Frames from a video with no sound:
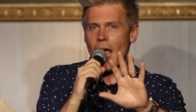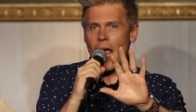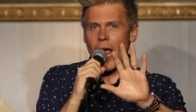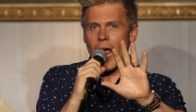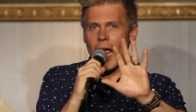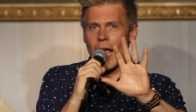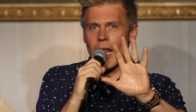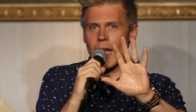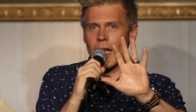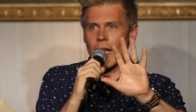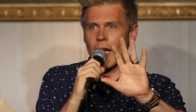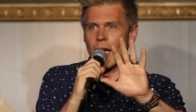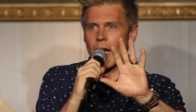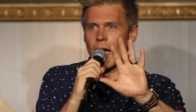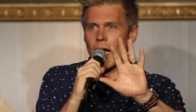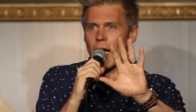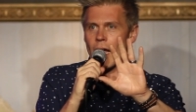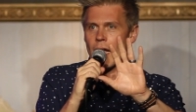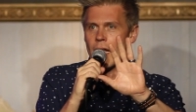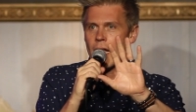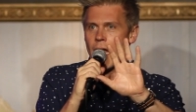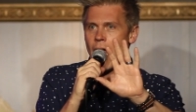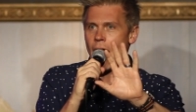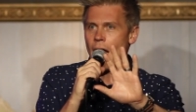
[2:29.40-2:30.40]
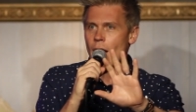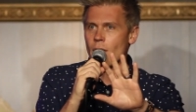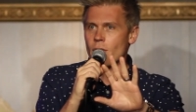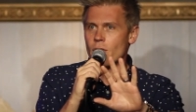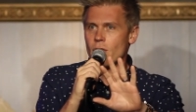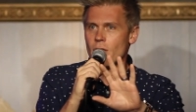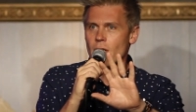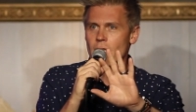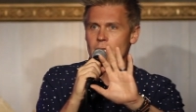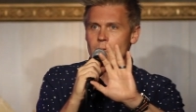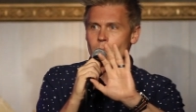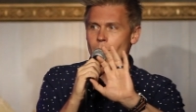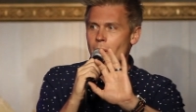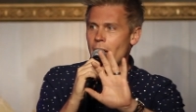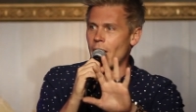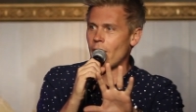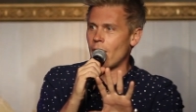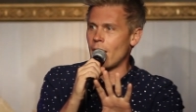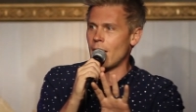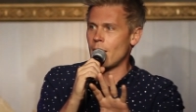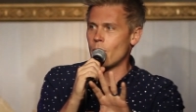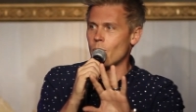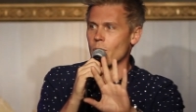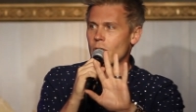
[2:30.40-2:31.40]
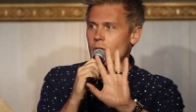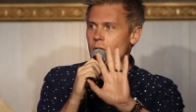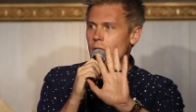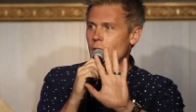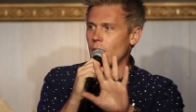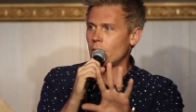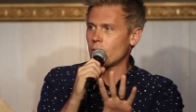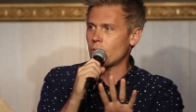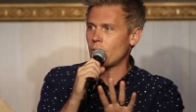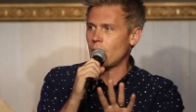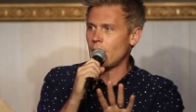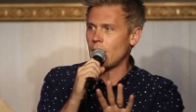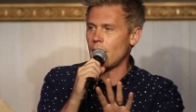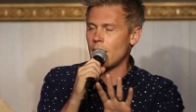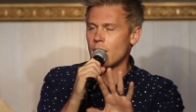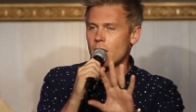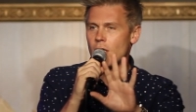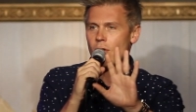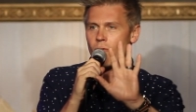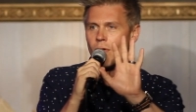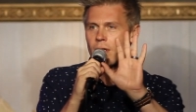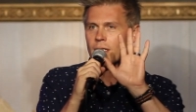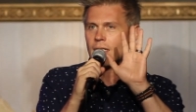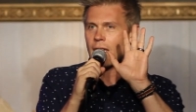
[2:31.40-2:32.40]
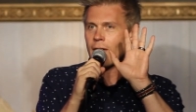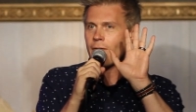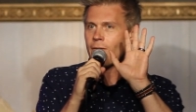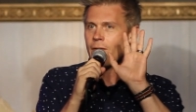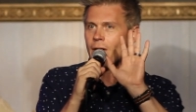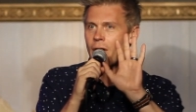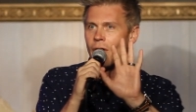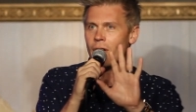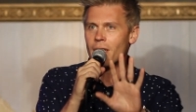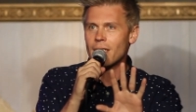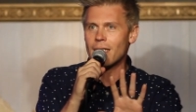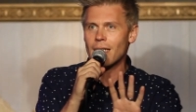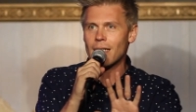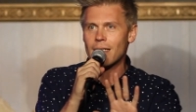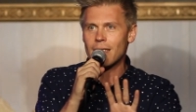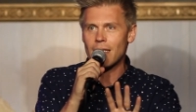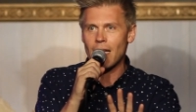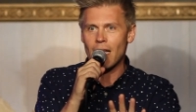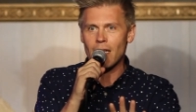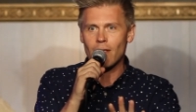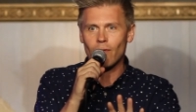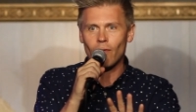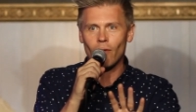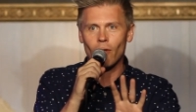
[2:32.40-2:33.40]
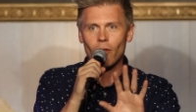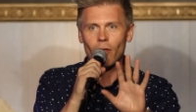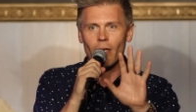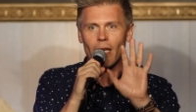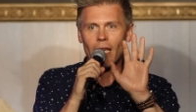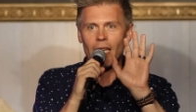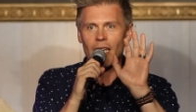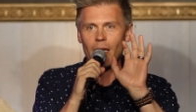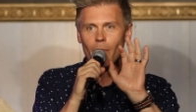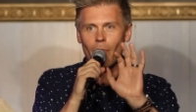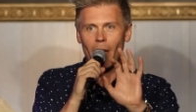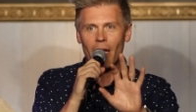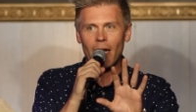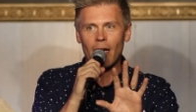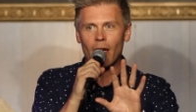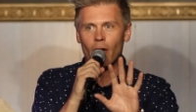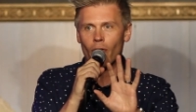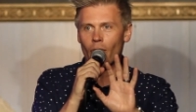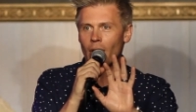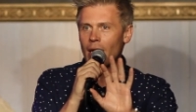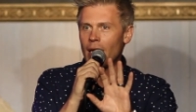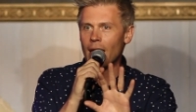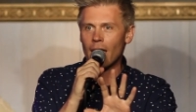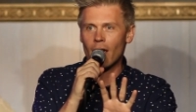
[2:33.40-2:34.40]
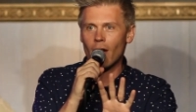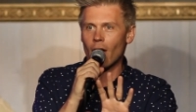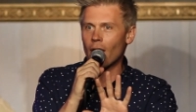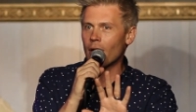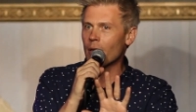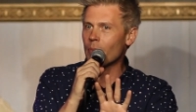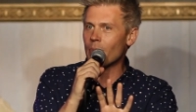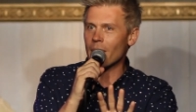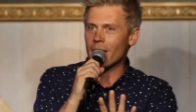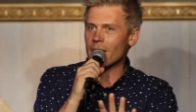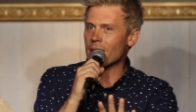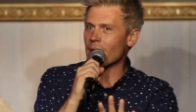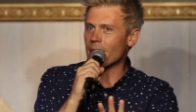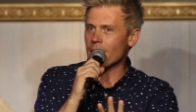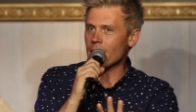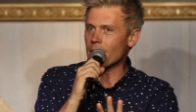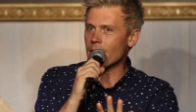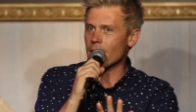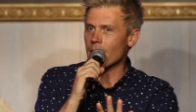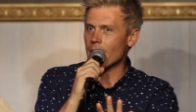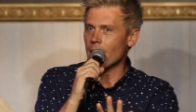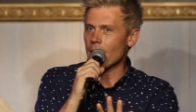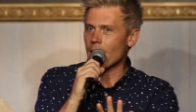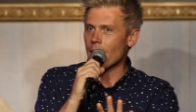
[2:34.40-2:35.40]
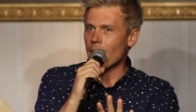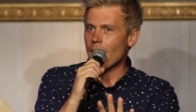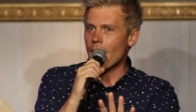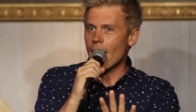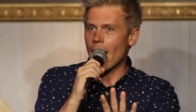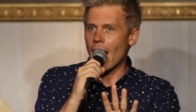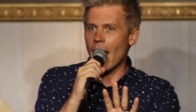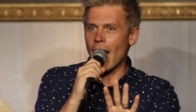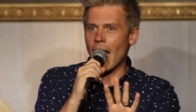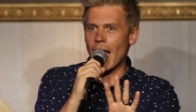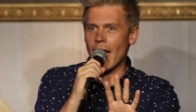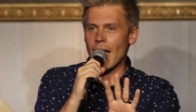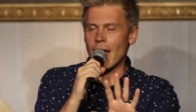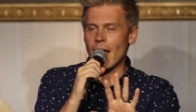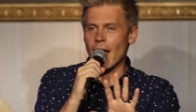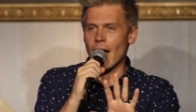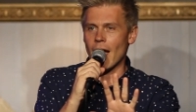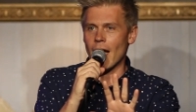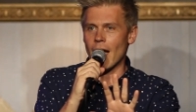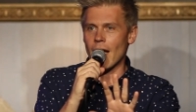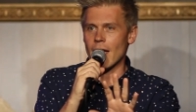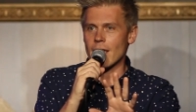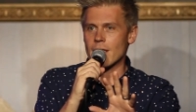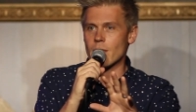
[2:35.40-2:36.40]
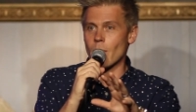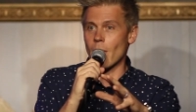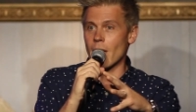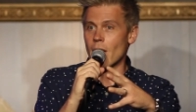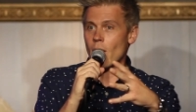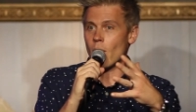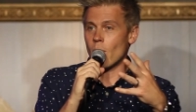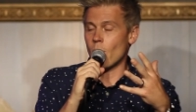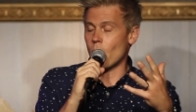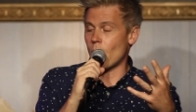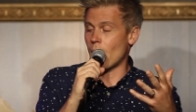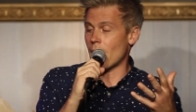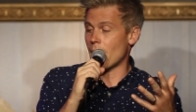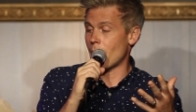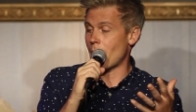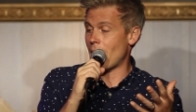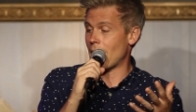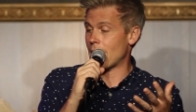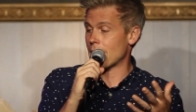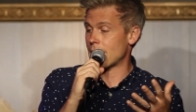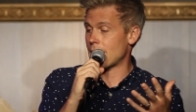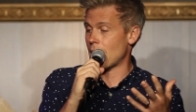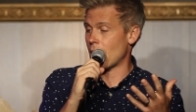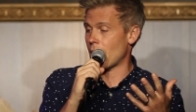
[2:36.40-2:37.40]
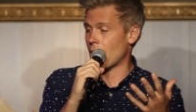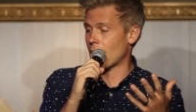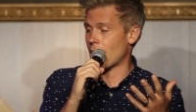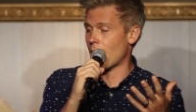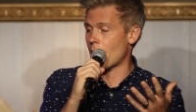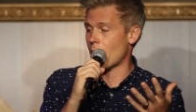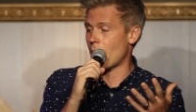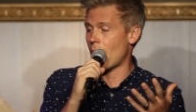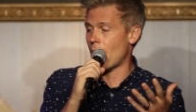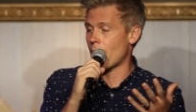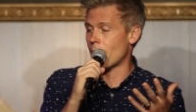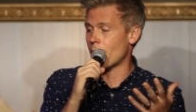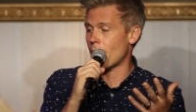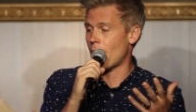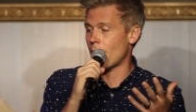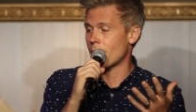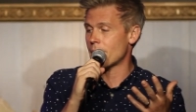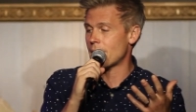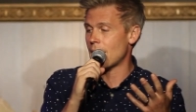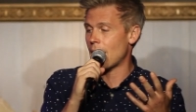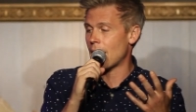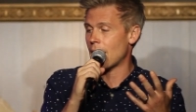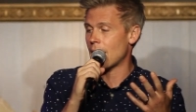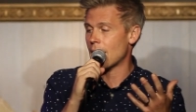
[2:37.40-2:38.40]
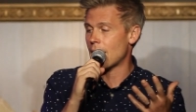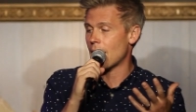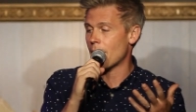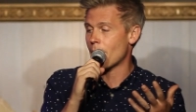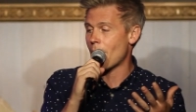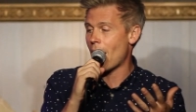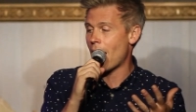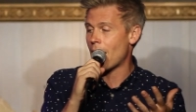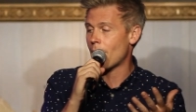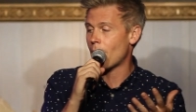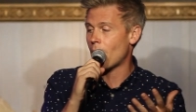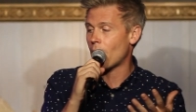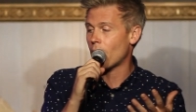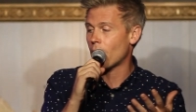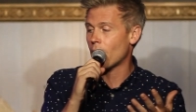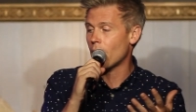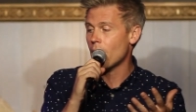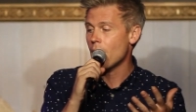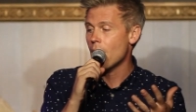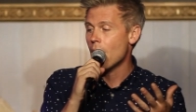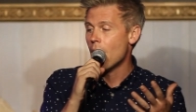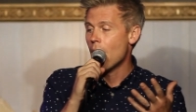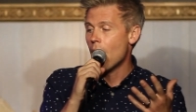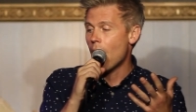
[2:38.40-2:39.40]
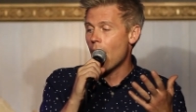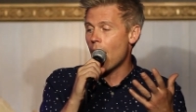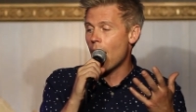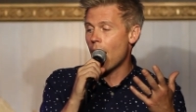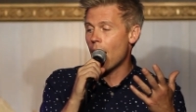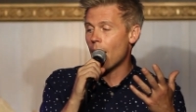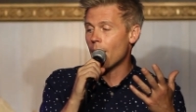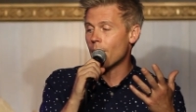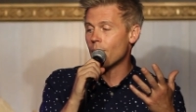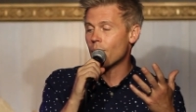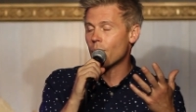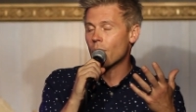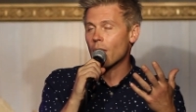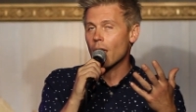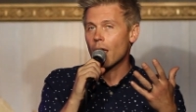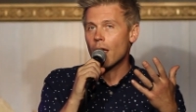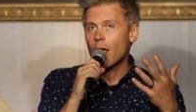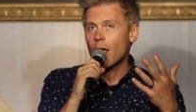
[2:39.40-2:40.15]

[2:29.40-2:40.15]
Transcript: and uh, now she is married with children, and she runs a very successful independent greeting card business. And uh, so I don't want to make it sound like I'm, I'm, saying anything bad about her. Um,